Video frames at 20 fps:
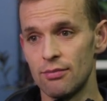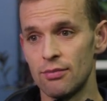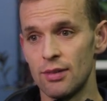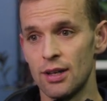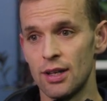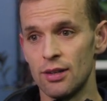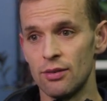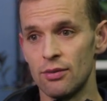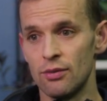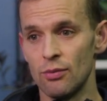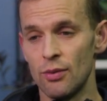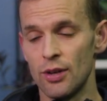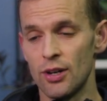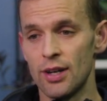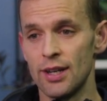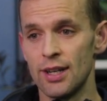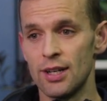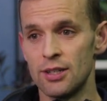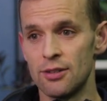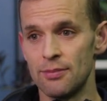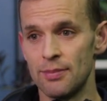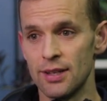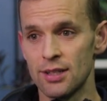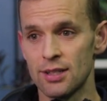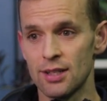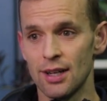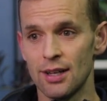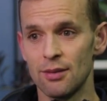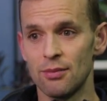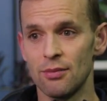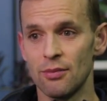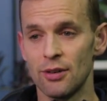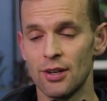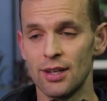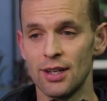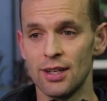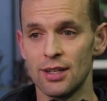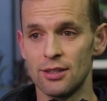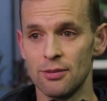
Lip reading: and when I needed to be asleep and when I needed